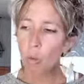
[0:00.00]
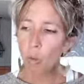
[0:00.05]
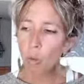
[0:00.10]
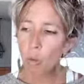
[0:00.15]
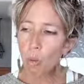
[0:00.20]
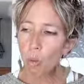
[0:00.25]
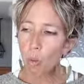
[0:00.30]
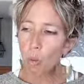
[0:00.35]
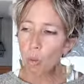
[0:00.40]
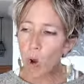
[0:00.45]

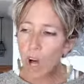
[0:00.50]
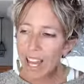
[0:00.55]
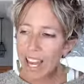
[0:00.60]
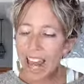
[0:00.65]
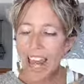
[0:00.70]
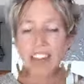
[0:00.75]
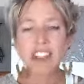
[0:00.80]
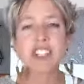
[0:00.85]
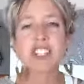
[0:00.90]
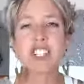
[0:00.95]
What
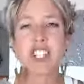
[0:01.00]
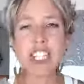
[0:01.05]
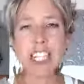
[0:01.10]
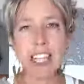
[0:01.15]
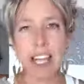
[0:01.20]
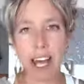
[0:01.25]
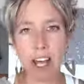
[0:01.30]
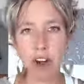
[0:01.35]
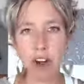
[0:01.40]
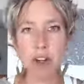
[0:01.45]
energy
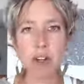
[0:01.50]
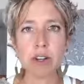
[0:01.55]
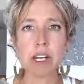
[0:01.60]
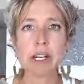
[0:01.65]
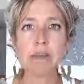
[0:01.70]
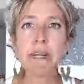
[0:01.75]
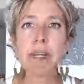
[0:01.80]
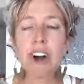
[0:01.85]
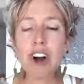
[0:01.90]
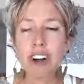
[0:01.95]
then are you
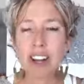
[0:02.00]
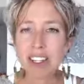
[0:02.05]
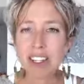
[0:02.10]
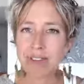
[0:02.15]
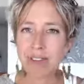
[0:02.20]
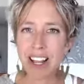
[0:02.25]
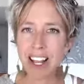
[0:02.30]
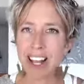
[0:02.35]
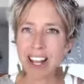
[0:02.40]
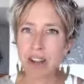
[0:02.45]
going to be
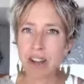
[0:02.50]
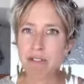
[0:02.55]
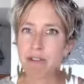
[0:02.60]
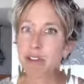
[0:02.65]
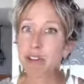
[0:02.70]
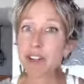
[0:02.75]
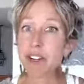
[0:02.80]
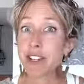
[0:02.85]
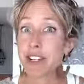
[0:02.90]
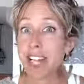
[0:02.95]
cultivating
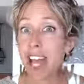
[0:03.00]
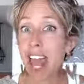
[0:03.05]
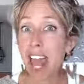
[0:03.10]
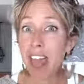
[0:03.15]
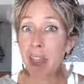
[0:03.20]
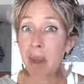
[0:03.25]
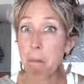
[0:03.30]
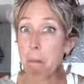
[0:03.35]
for your day?